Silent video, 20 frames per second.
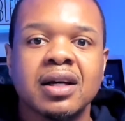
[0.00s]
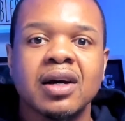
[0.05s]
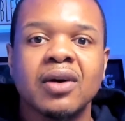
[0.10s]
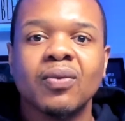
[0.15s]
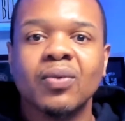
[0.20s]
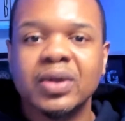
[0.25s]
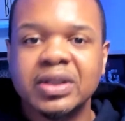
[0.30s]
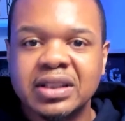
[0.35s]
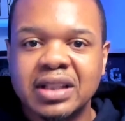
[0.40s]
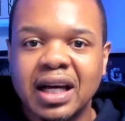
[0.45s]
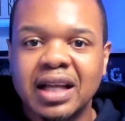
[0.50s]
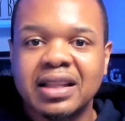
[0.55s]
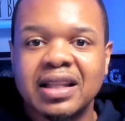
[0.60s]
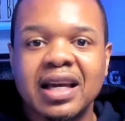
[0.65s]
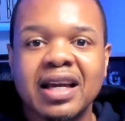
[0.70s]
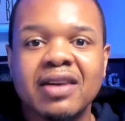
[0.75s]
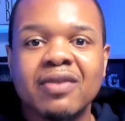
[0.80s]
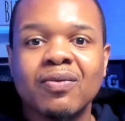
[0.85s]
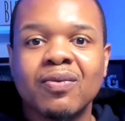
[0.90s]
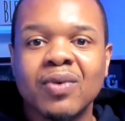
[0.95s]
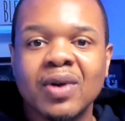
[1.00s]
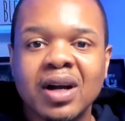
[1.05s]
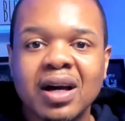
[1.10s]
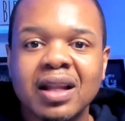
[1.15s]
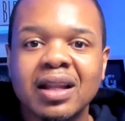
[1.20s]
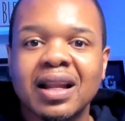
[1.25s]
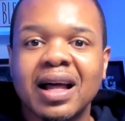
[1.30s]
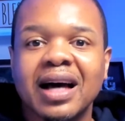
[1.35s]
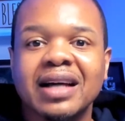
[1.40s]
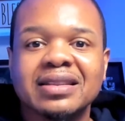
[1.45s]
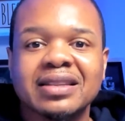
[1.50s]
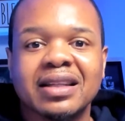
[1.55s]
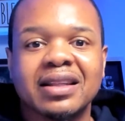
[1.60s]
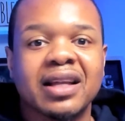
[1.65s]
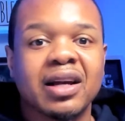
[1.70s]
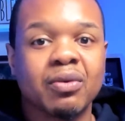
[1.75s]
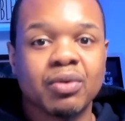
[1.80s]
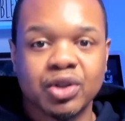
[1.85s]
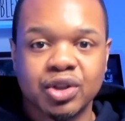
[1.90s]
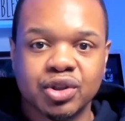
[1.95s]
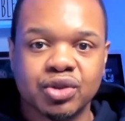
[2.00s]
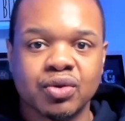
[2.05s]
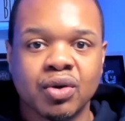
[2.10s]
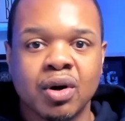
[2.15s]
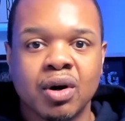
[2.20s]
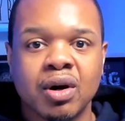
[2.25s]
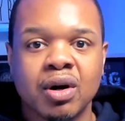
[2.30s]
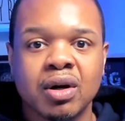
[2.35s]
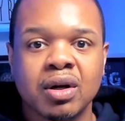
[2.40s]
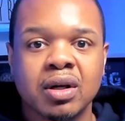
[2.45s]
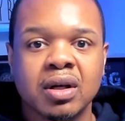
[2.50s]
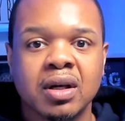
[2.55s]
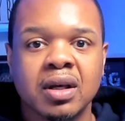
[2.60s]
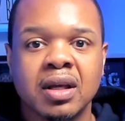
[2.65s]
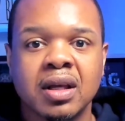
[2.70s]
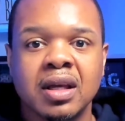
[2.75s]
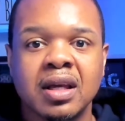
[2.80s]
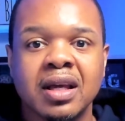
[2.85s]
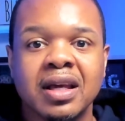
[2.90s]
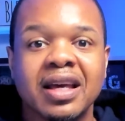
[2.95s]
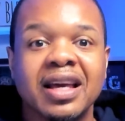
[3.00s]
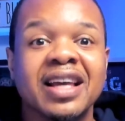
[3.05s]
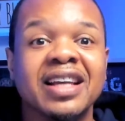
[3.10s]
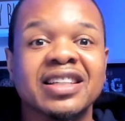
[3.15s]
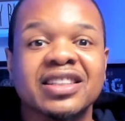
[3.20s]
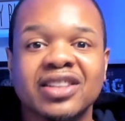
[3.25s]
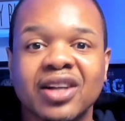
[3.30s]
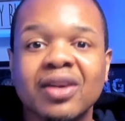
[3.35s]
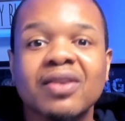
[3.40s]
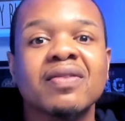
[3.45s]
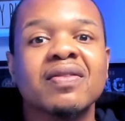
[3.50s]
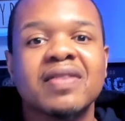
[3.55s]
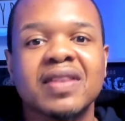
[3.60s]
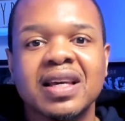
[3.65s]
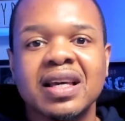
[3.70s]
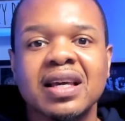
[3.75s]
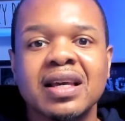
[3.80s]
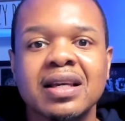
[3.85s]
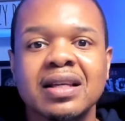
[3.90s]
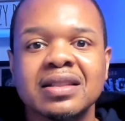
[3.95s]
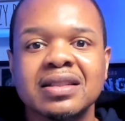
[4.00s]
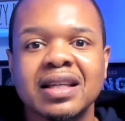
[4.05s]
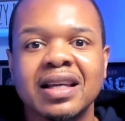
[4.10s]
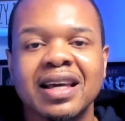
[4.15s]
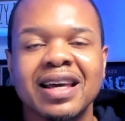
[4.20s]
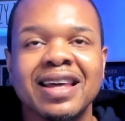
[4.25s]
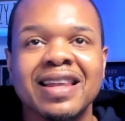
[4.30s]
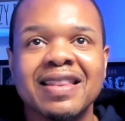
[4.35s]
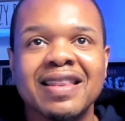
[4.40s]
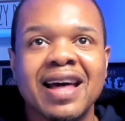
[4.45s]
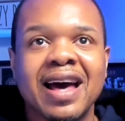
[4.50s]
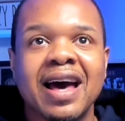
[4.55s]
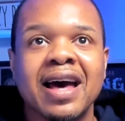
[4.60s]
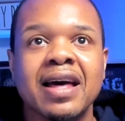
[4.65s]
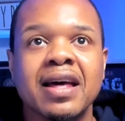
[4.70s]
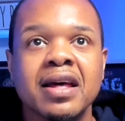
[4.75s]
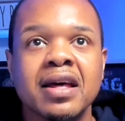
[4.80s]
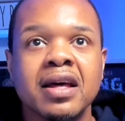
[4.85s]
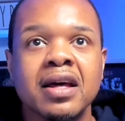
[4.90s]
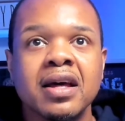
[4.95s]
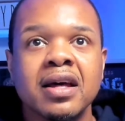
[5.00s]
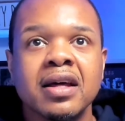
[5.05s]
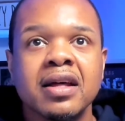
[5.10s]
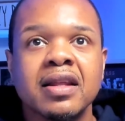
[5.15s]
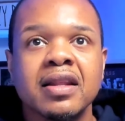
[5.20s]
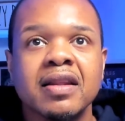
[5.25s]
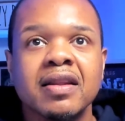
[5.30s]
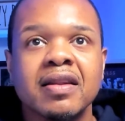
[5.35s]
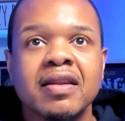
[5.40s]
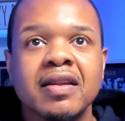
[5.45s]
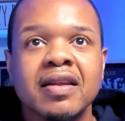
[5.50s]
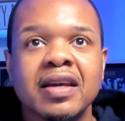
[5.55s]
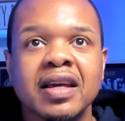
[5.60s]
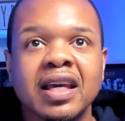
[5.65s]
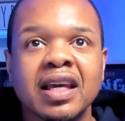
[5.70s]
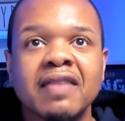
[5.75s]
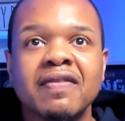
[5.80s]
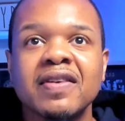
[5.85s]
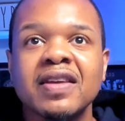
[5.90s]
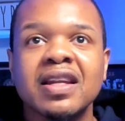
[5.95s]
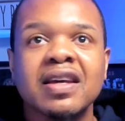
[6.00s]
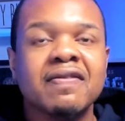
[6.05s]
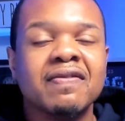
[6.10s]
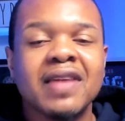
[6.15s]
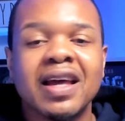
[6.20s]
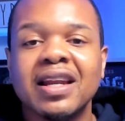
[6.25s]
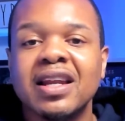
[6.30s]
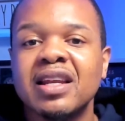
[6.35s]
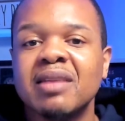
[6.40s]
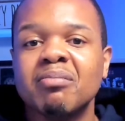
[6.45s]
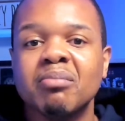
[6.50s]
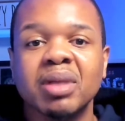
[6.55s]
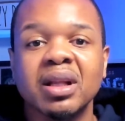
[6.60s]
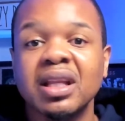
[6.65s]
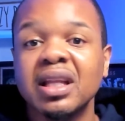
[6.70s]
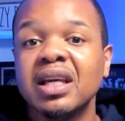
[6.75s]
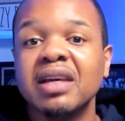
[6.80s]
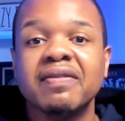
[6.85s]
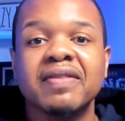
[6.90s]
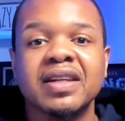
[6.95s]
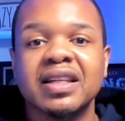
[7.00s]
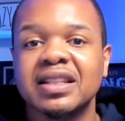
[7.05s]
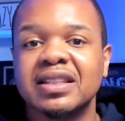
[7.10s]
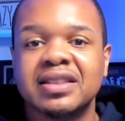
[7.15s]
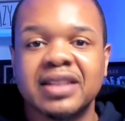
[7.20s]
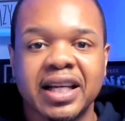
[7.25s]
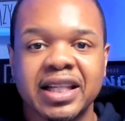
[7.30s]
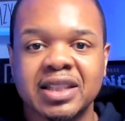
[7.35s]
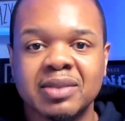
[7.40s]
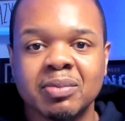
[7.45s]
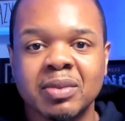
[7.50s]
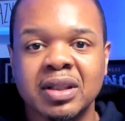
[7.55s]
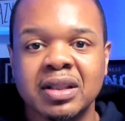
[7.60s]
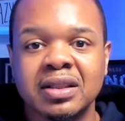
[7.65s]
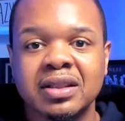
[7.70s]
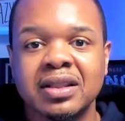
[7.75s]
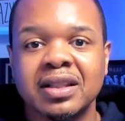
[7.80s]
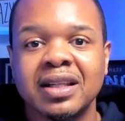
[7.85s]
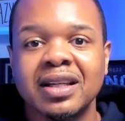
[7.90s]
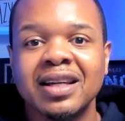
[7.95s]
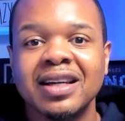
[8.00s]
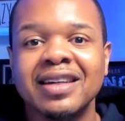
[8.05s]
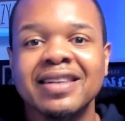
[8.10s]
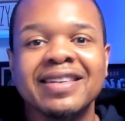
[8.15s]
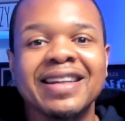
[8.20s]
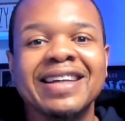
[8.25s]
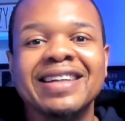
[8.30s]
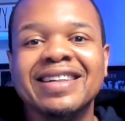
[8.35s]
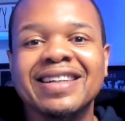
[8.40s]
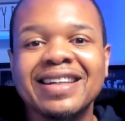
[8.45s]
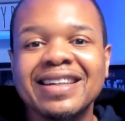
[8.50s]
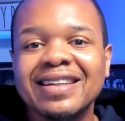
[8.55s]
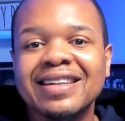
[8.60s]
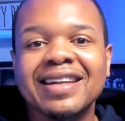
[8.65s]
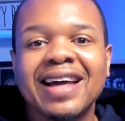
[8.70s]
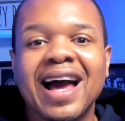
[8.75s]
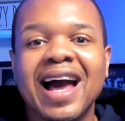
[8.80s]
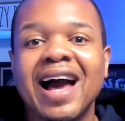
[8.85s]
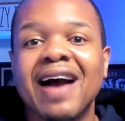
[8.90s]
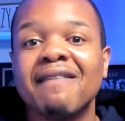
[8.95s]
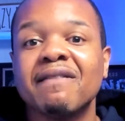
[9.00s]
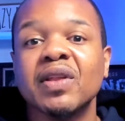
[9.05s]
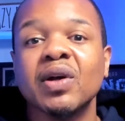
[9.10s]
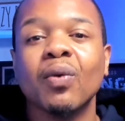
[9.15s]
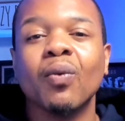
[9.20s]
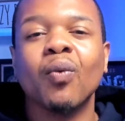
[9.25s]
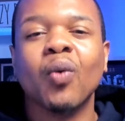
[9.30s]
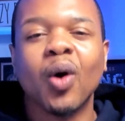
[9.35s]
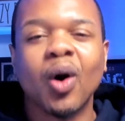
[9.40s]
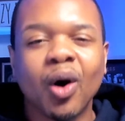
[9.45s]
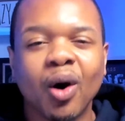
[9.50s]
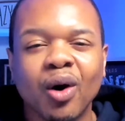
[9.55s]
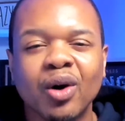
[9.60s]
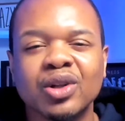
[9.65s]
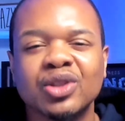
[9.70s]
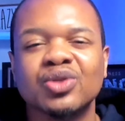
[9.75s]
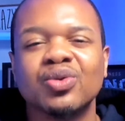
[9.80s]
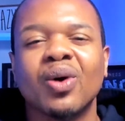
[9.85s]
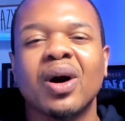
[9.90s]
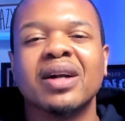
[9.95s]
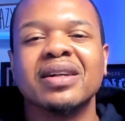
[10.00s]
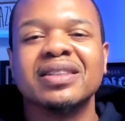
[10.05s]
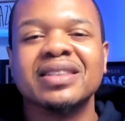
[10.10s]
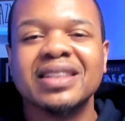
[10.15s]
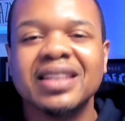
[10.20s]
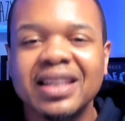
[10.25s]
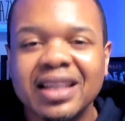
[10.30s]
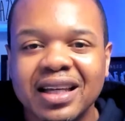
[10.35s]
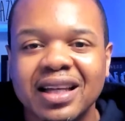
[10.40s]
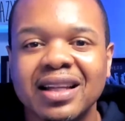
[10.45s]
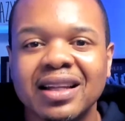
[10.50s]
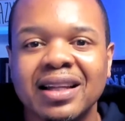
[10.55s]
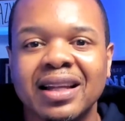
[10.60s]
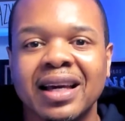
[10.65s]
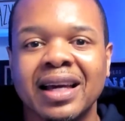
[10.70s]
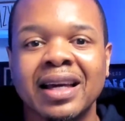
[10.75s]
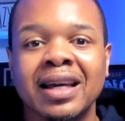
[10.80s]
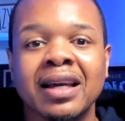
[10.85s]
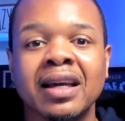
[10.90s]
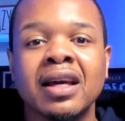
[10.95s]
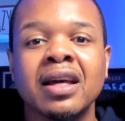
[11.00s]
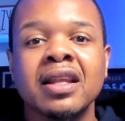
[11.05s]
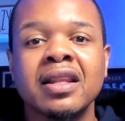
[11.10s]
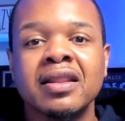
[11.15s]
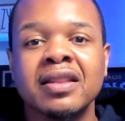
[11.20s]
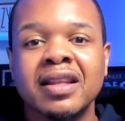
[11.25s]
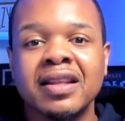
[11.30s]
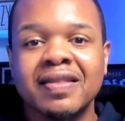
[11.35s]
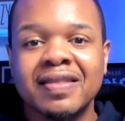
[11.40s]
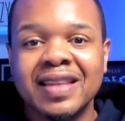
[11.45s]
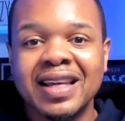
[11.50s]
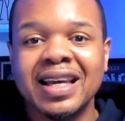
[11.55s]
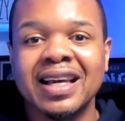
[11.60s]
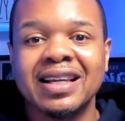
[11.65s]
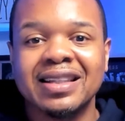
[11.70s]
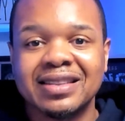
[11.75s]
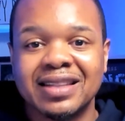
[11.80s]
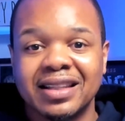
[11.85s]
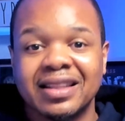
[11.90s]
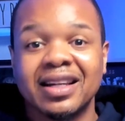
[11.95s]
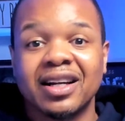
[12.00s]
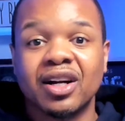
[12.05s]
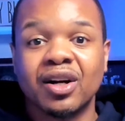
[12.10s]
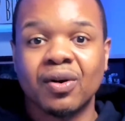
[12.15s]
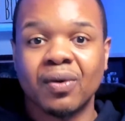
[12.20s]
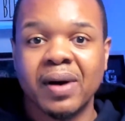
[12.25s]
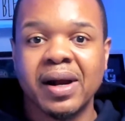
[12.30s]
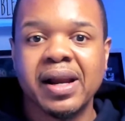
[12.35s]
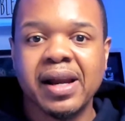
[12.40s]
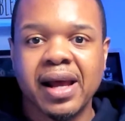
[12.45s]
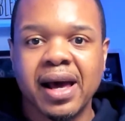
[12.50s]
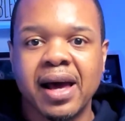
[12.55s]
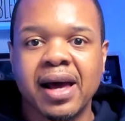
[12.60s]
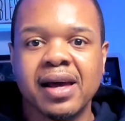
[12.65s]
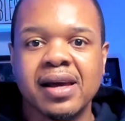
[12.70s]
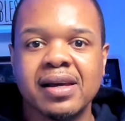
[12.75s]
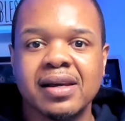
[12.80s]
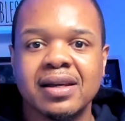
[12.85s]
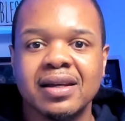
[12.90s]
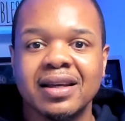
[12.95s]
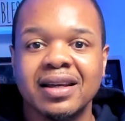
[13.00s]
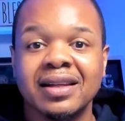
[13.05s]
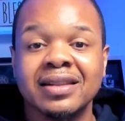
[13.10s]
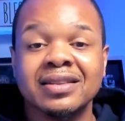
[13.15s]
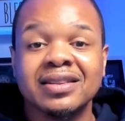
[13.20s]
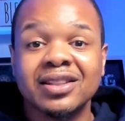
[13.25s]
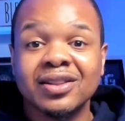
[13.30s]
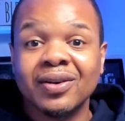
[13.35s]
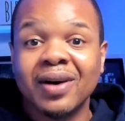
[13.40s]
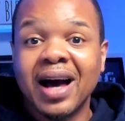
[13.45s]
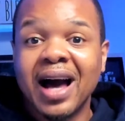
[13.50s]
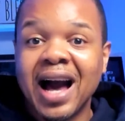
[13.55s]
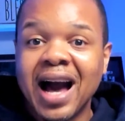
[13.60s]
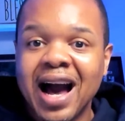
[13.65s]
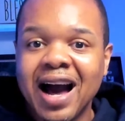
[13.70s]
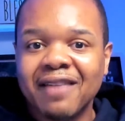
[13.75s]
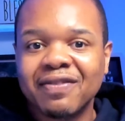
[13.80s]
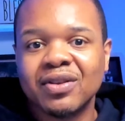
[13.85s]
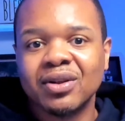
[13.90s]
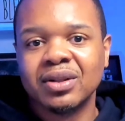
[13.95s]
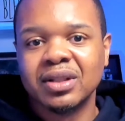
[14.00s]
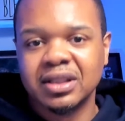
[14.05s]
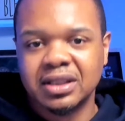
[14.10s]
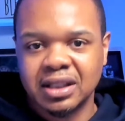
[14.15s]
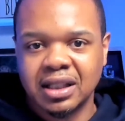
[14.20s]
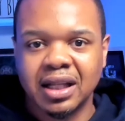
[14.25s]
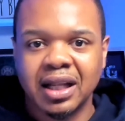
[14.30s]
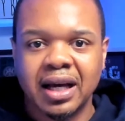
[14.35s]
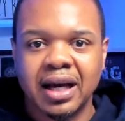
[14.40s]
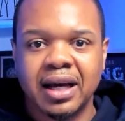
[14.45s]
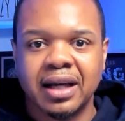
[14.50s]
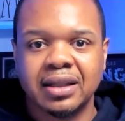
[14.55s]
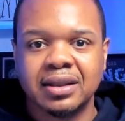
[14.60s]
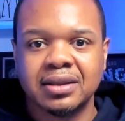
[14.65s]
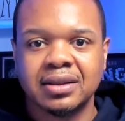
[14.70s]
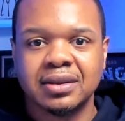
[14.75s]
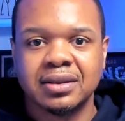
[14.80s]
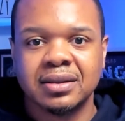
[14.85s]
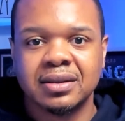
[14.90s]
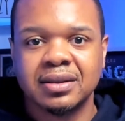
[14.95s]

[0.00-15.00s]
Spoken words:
was that they realized that they were strong at certain things, and that even if they didn't believe in assessments, they didn't have the words to articulate the things that they're great at until after this class.